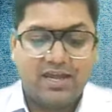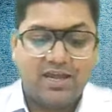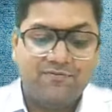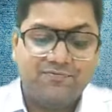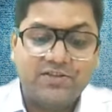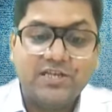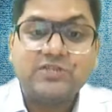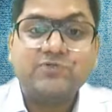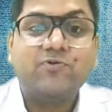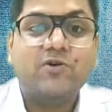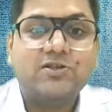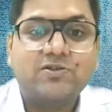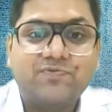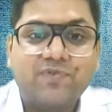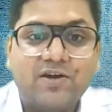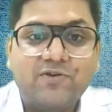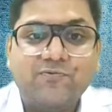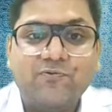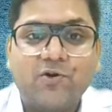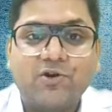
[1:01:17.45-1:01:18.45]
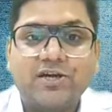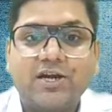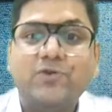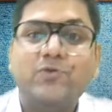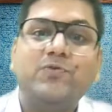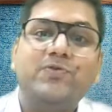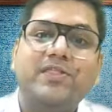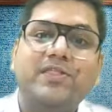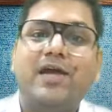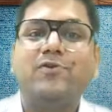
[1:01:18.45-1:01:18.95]
If this was
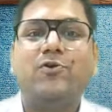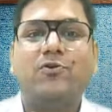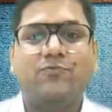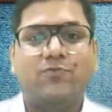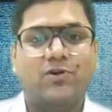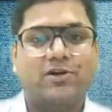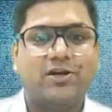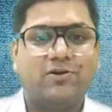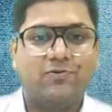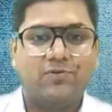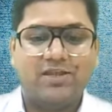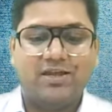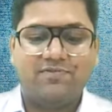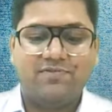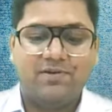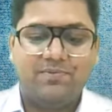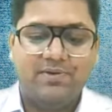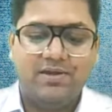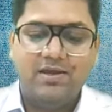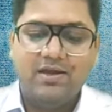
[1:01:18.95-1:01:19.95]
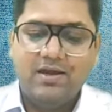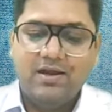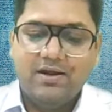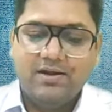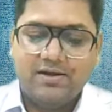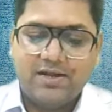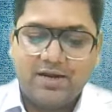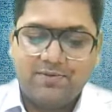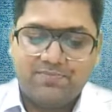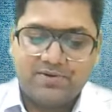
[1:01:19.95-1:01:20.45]
142, then on 42 there will be
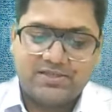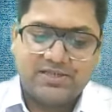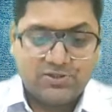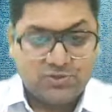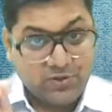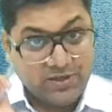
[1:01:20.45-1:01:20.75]
10%.